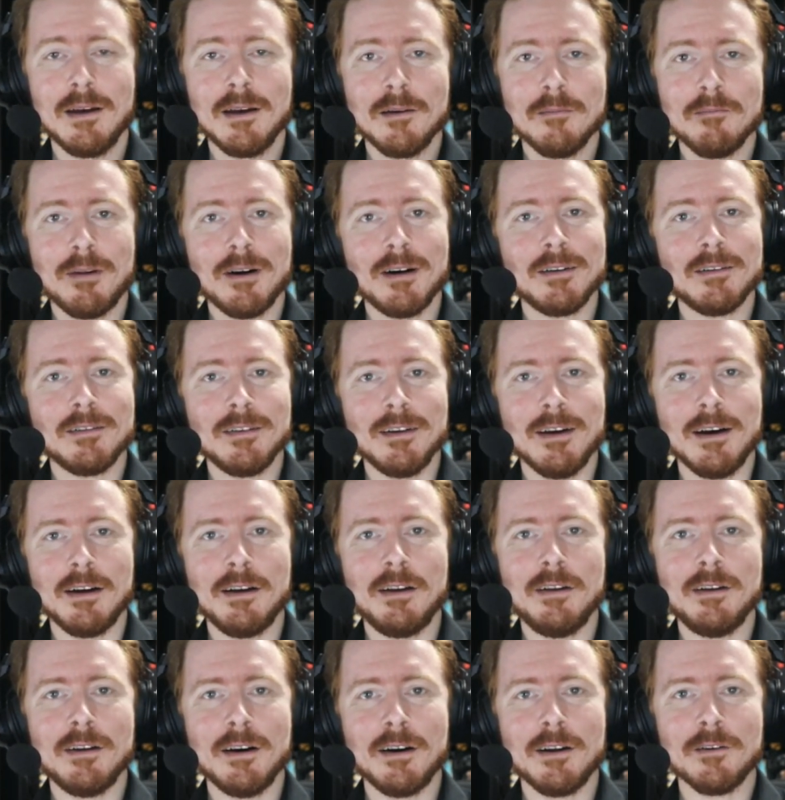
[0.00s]
But
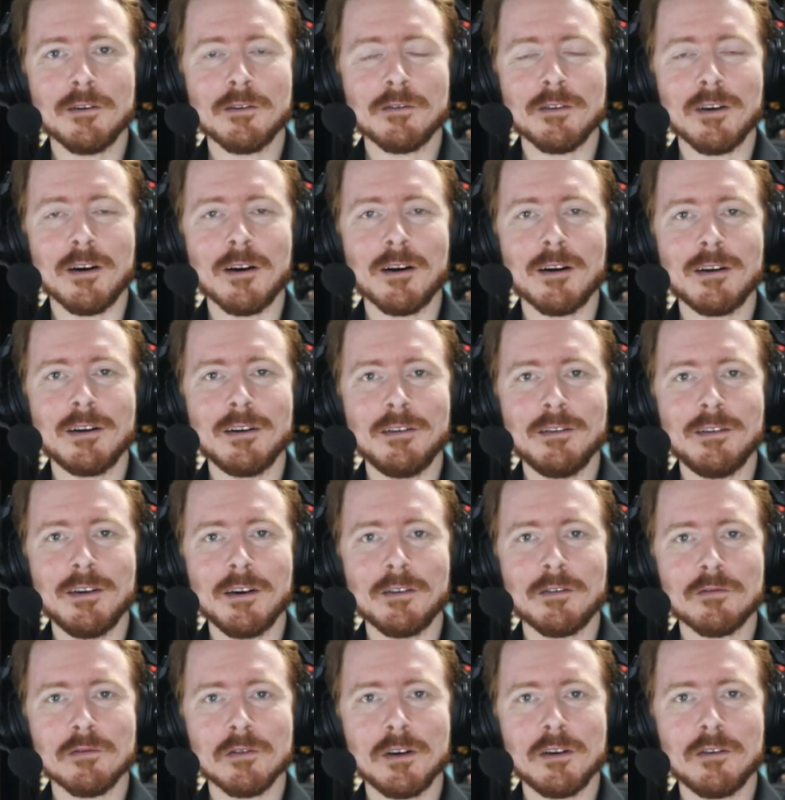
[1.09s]
99ers are an
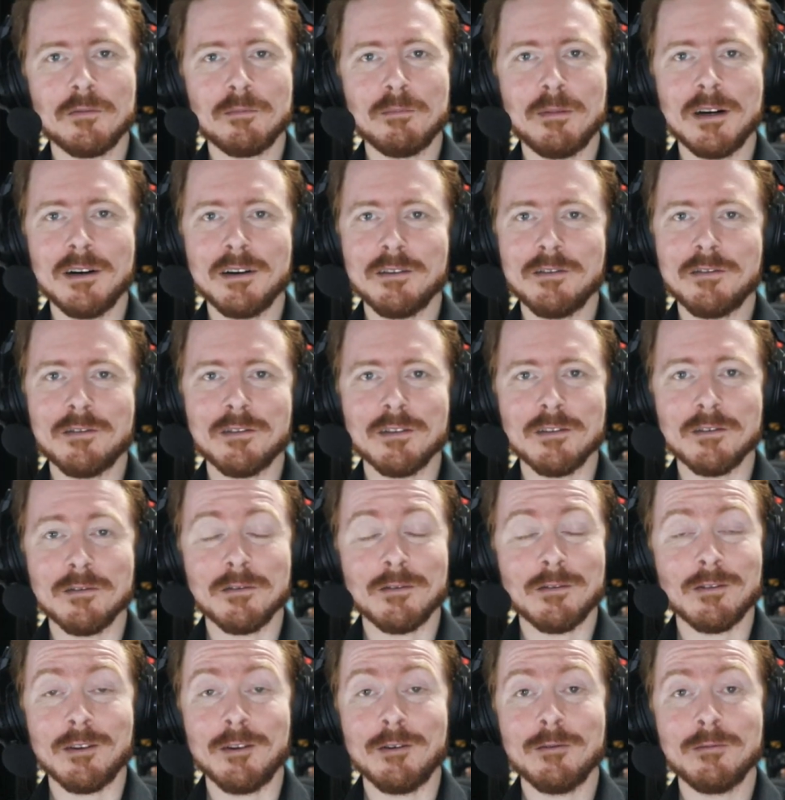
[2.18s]
industrious bunch, and
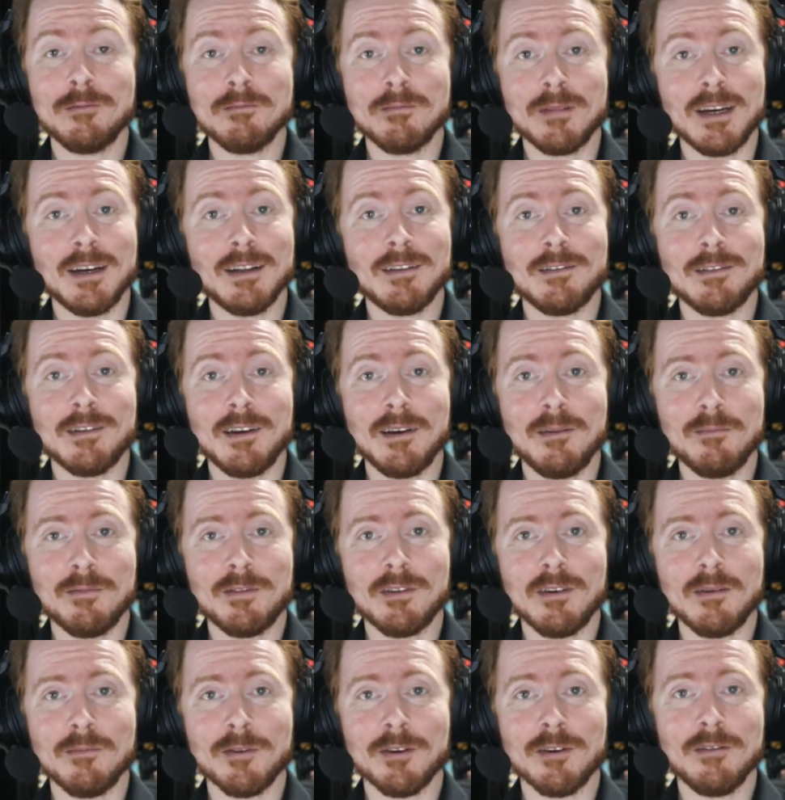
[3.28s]
so, that same
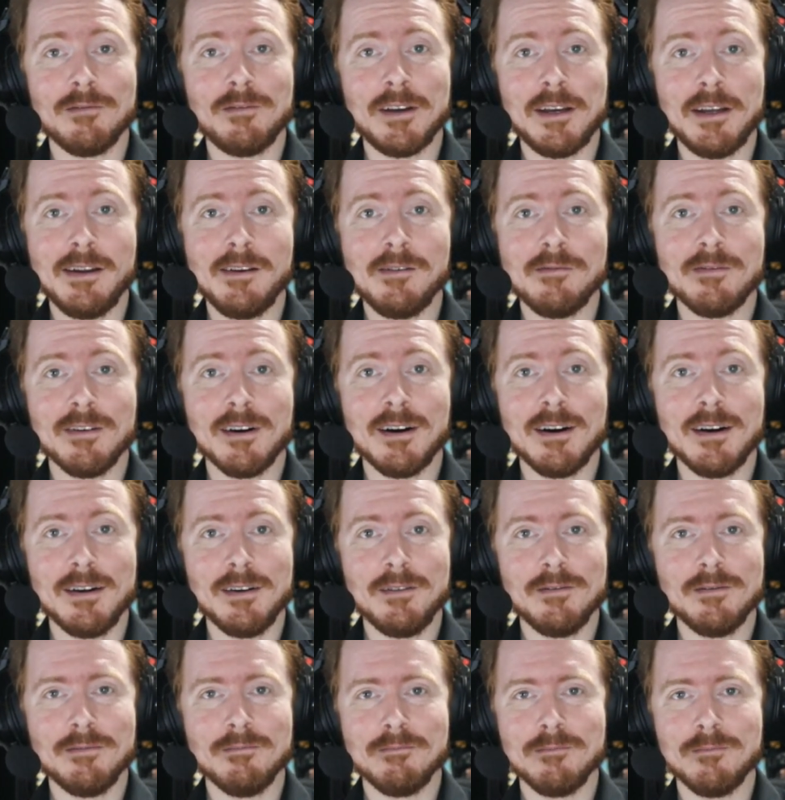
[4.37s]
summer of
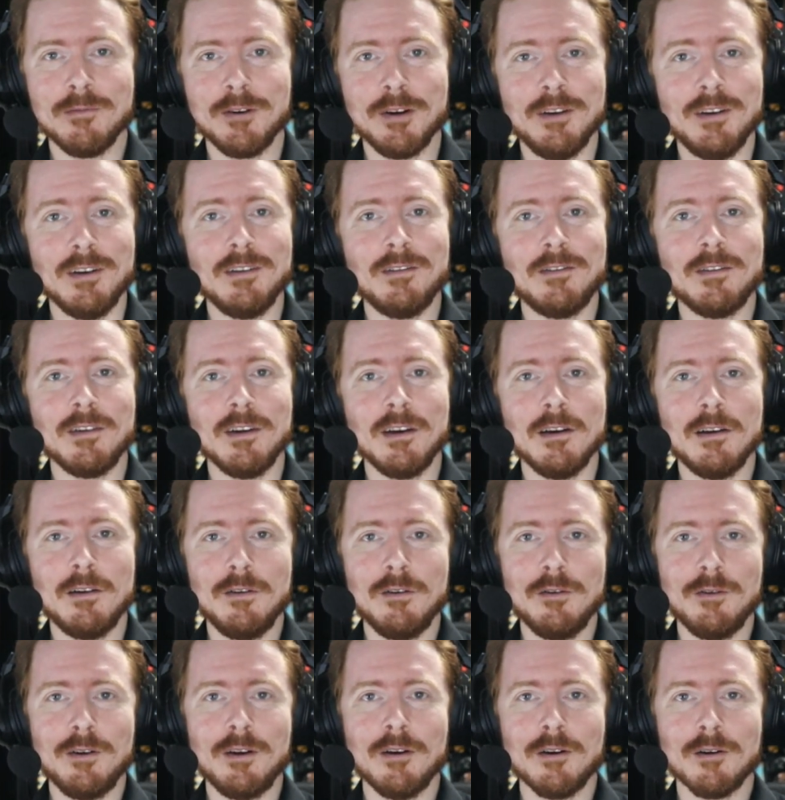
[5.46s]
'85, we did see a new
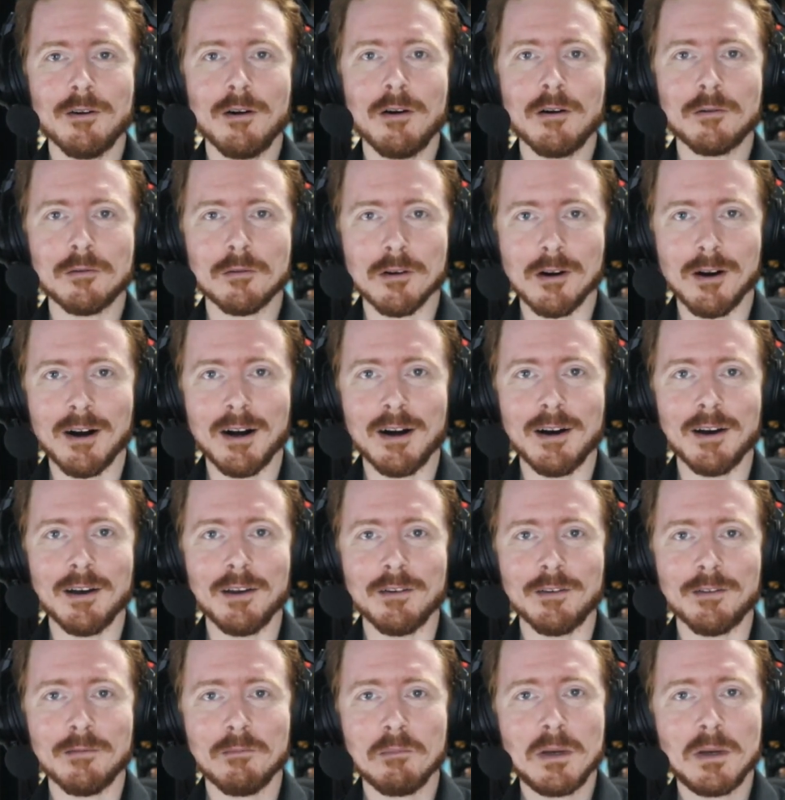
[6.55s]
hero
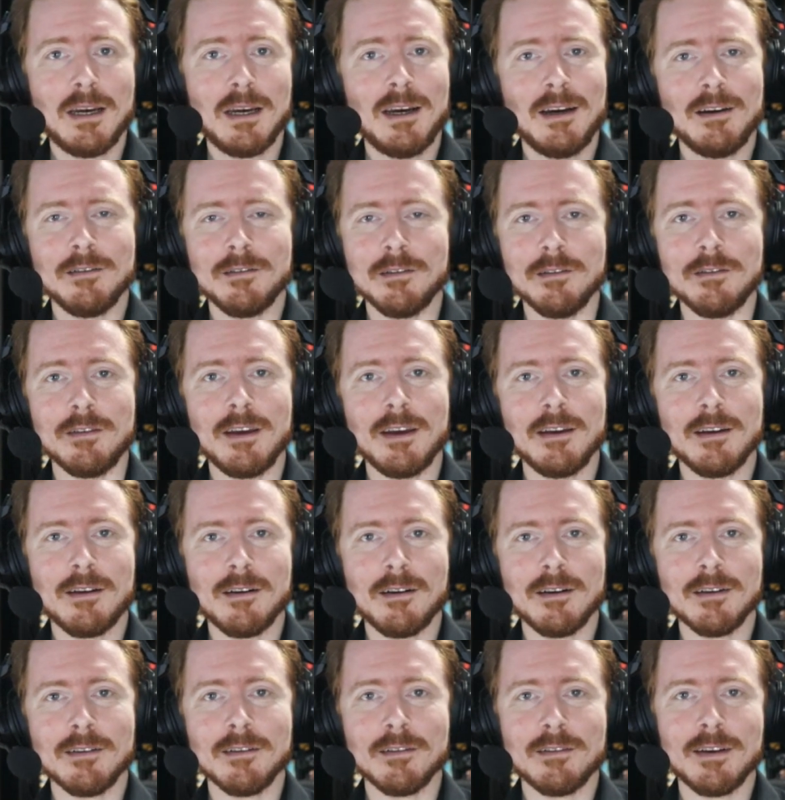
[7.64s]
rise, to take
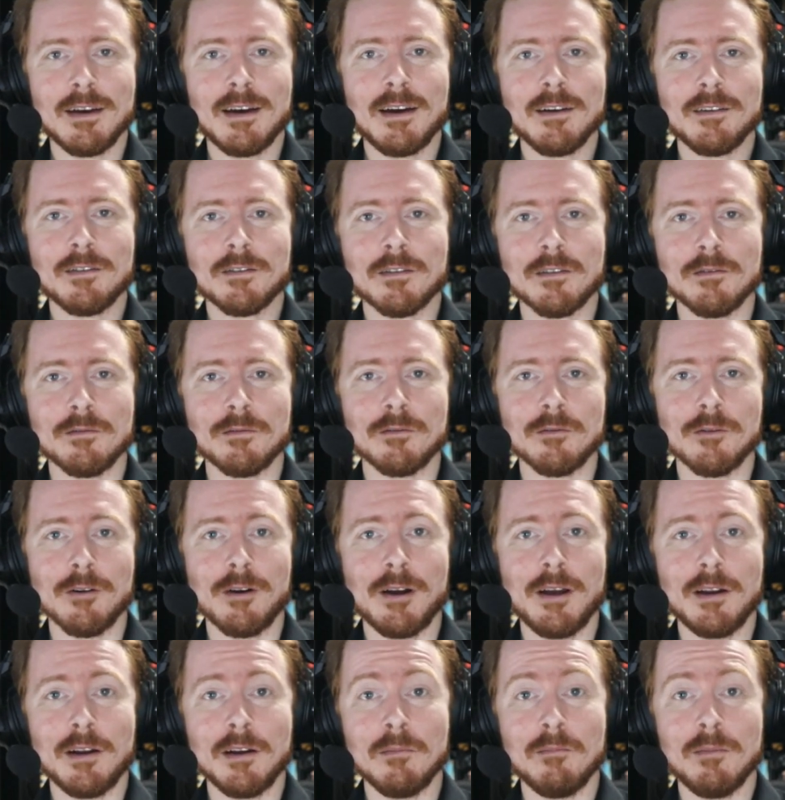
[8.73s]
on the task of
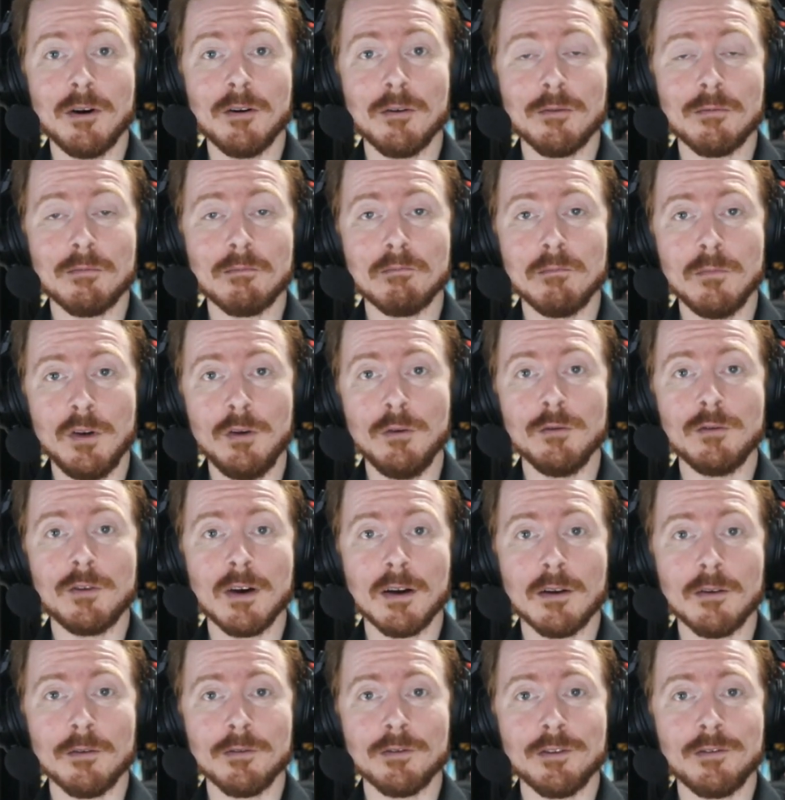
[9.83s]
creating both new
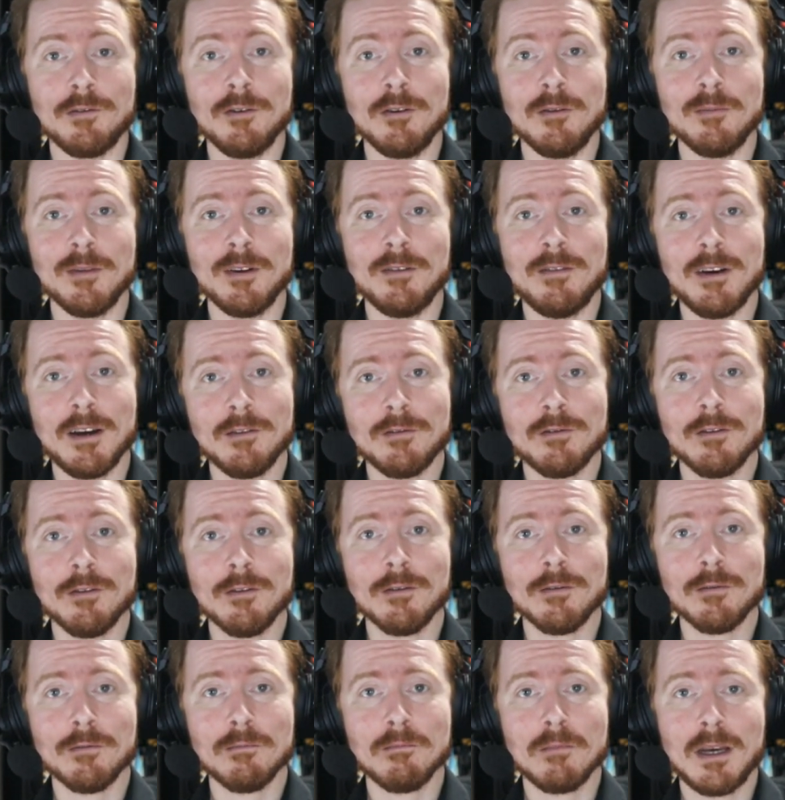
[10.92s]
Tunnels of Doom
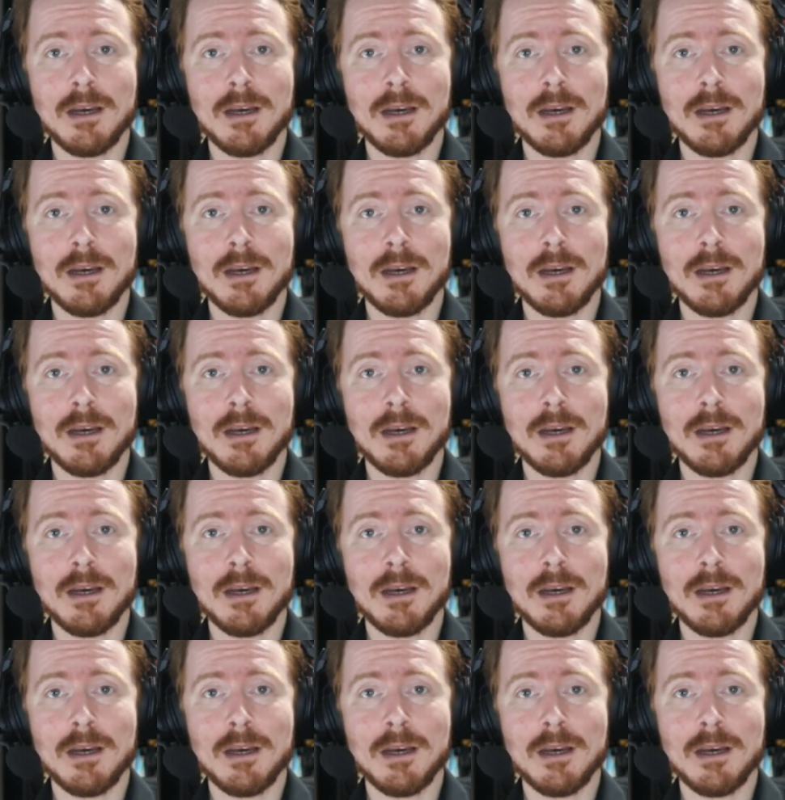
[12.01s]
adventures,